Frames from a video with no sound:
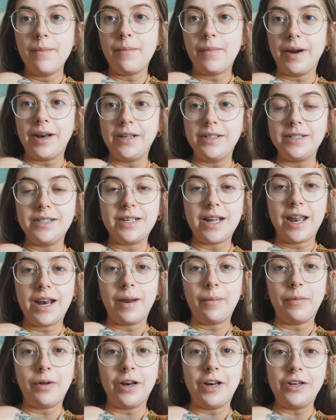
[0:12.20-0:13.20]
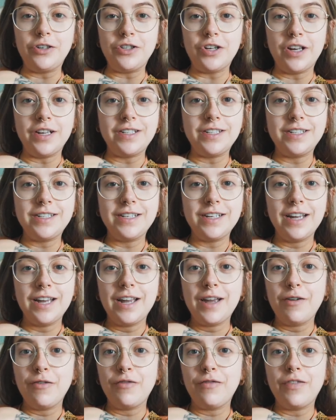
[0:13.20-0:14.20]
But instead I'm going to just
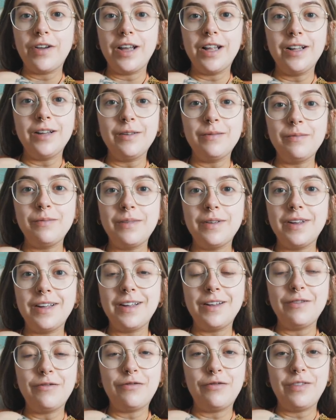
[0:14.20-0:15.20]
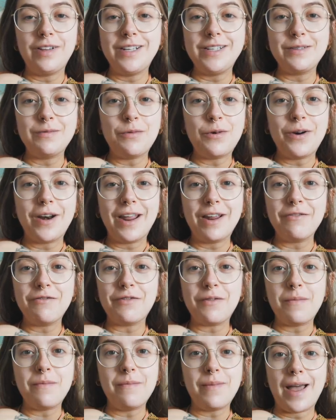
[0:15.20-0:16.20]
film this morning
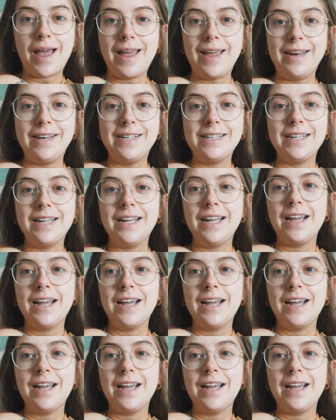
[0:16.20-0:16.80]
from bed